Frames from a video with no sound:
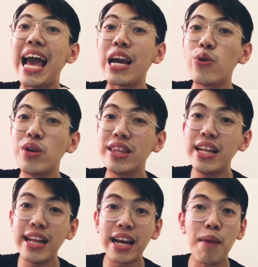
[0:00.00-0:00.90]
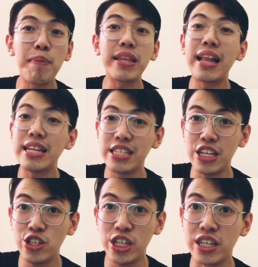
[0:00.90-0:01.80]
equity
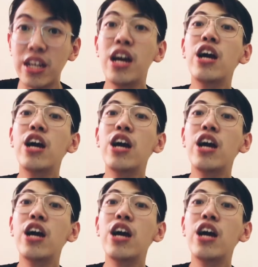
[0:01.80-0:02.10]
recapitalization.